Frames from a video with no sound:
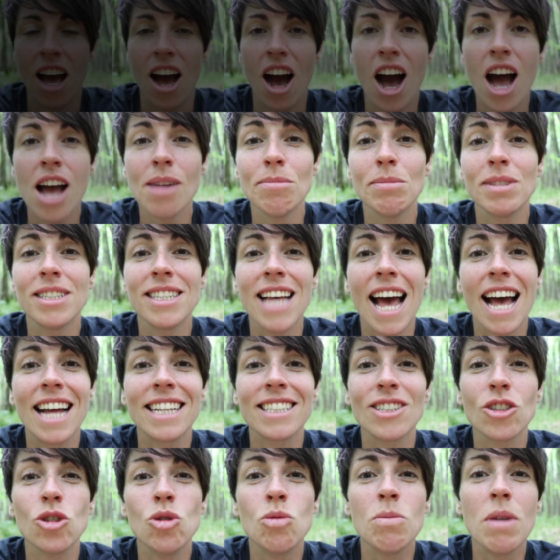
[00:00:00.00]
I'm
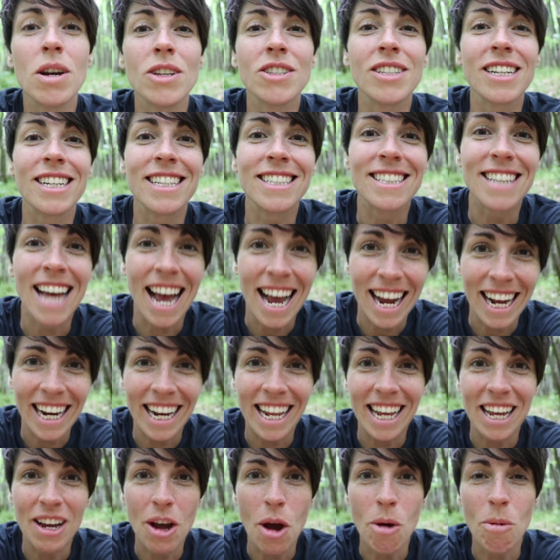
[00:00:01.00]
sat almost
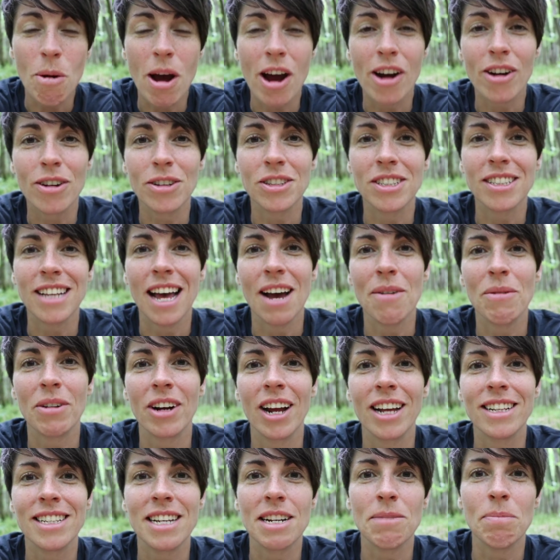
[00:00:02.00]
exactly where I was sat when
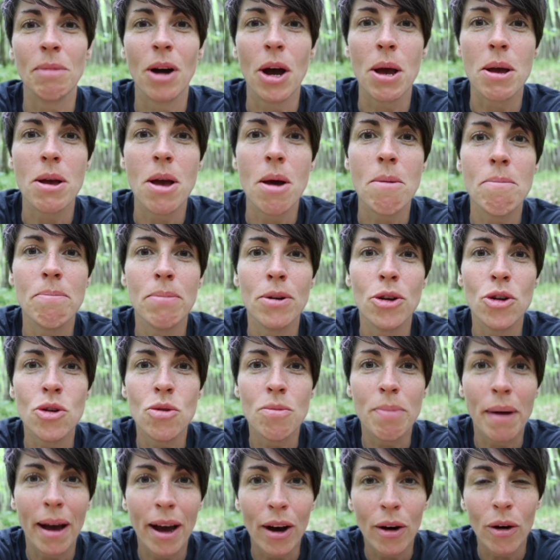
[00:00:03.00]
I did my
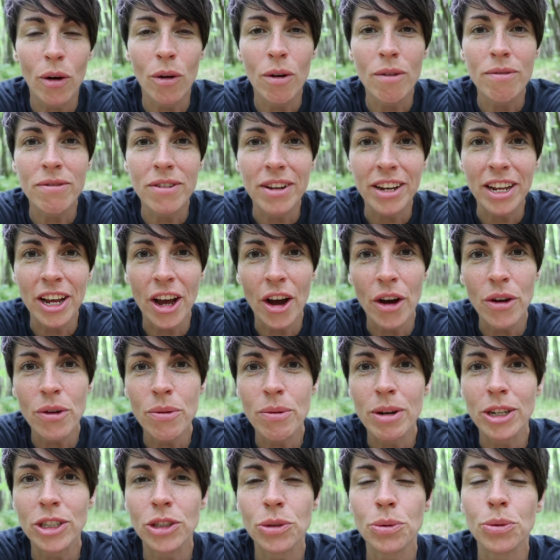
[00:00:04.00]
bluebell video,
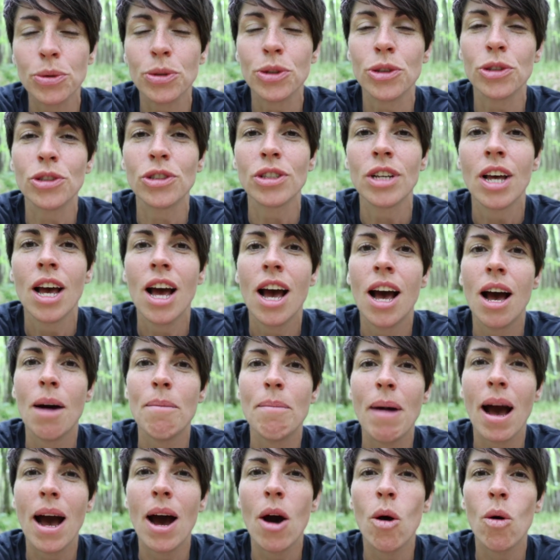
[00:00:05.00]
which was
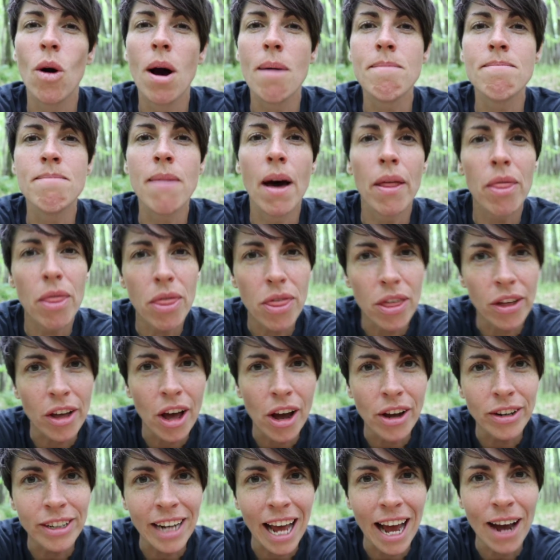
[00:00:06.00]
about a month
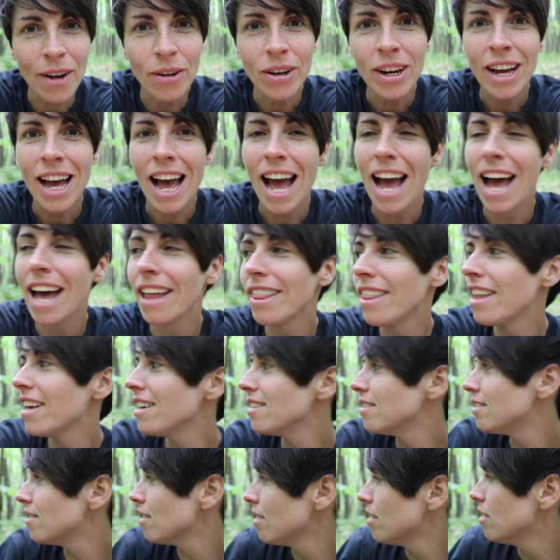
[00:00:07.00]
ago now, and
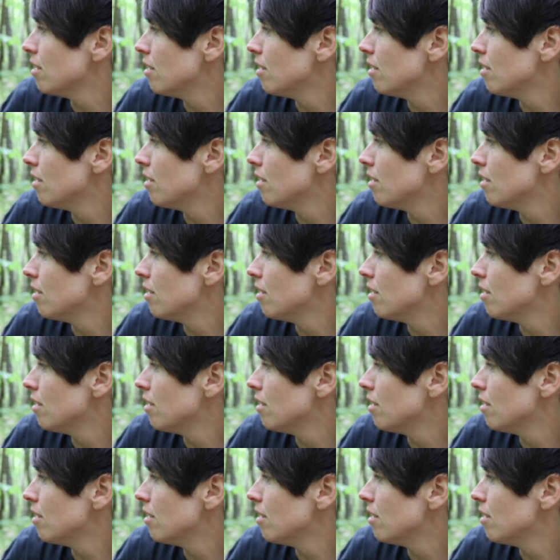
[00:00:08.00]
there's